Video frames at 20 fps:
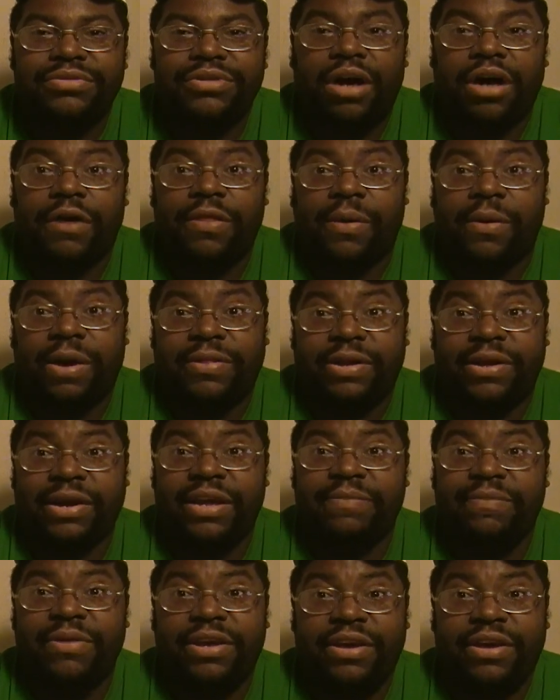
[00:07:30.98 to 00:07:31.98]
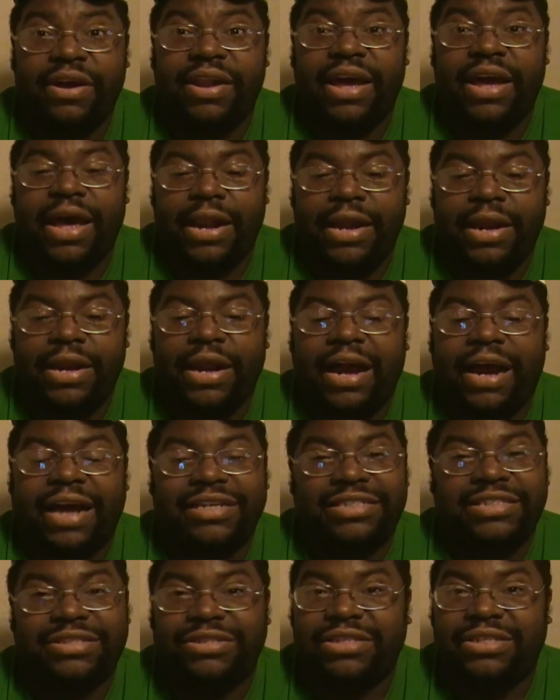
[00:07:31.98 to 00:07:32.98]
Although I think he'd be good at it, I
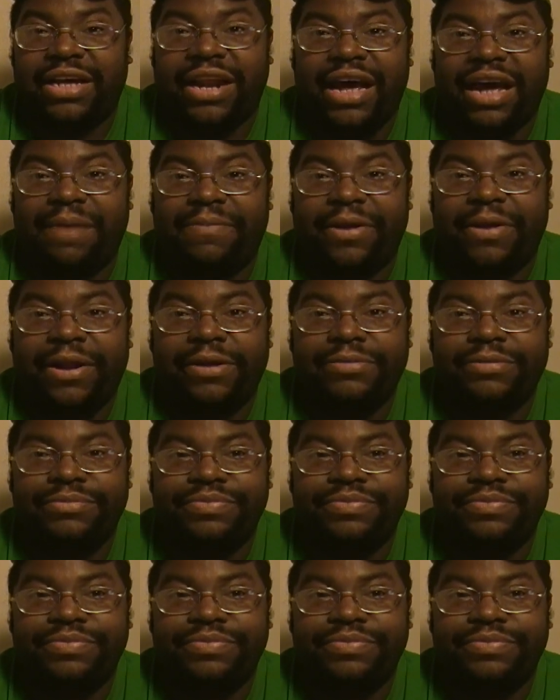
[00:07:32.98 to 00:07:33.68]
just don't see that happening.